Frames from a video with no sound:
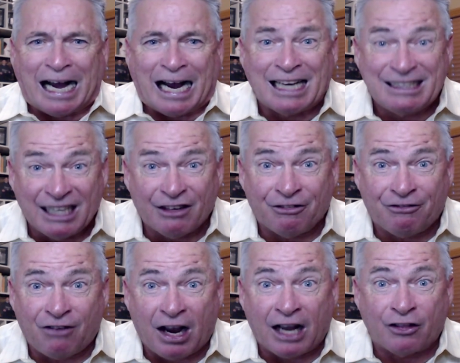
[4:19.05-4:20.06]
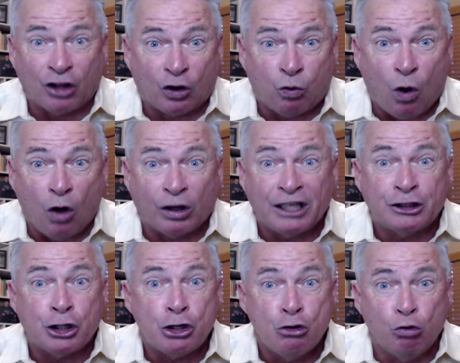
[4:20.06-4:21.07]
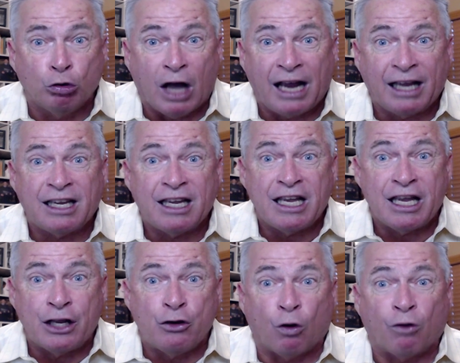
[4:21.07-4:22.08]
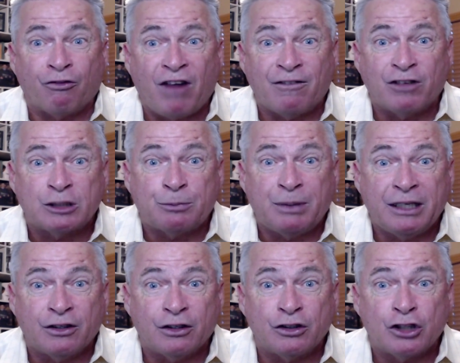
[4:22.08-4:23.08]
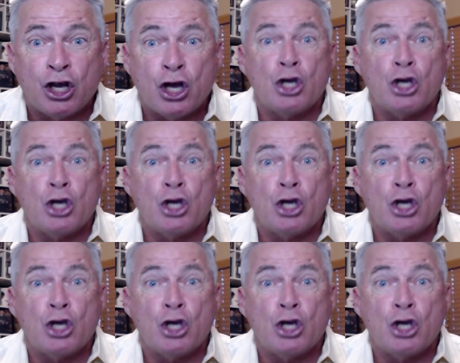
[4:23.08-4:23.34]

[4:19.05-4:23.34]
identified the qualities you like in your favorite speakers,